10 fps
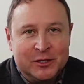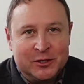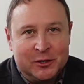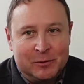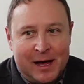
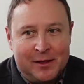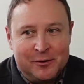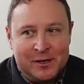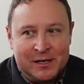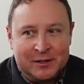So rather
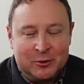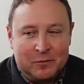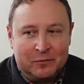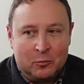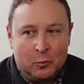than sort
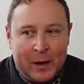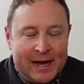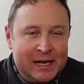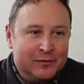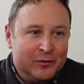of
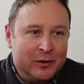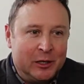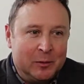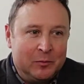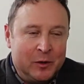waiting for their